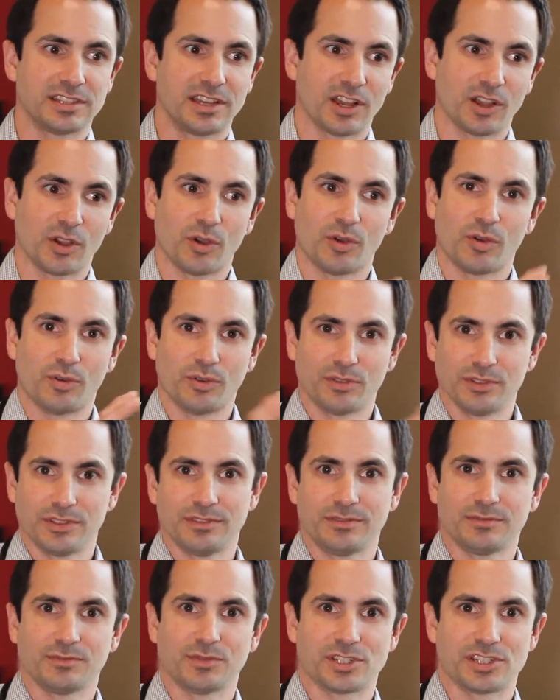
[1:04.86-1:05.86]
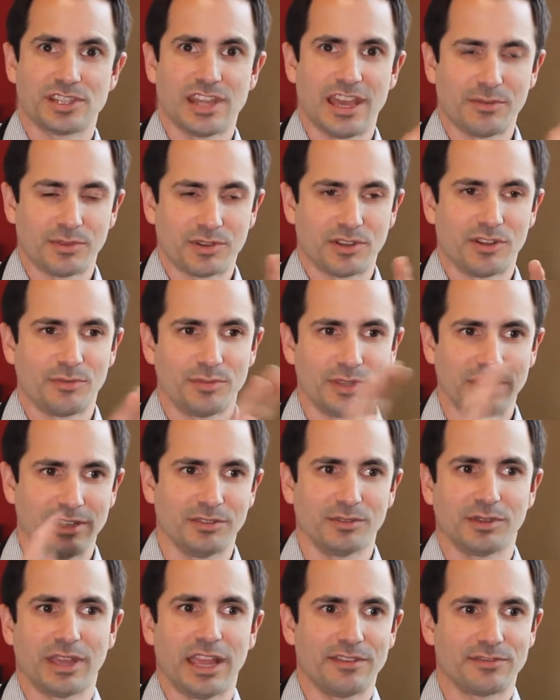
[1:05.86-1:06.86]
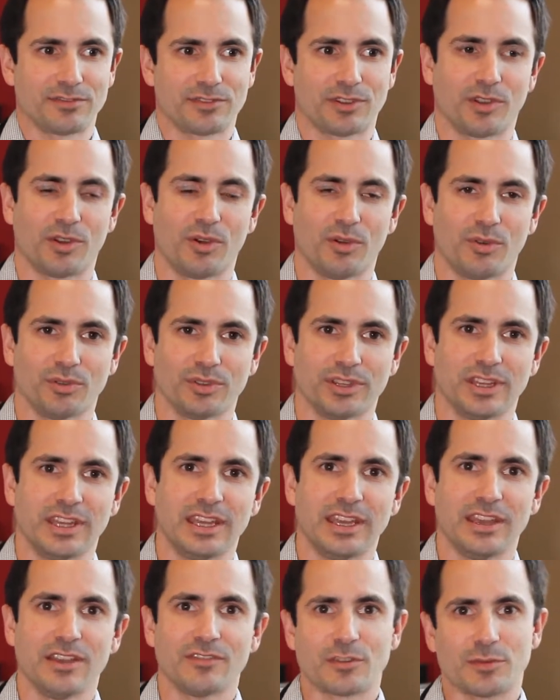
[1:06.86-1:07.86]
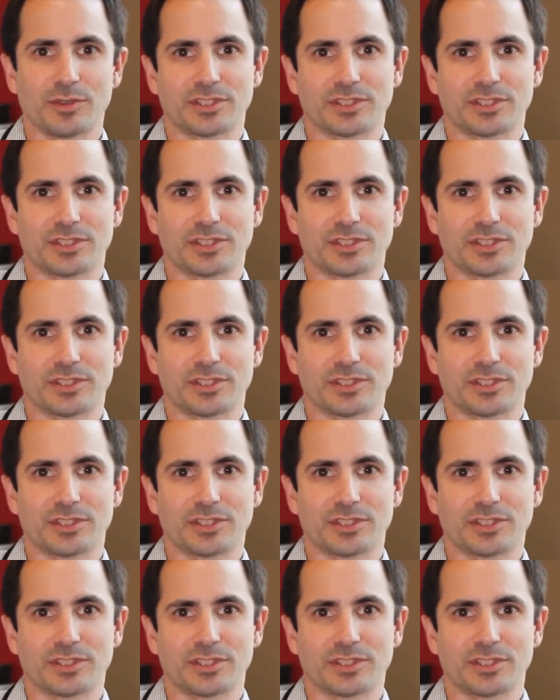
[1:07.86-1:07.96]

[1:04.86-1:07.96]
a cold, which that would all be okay for a cold, from a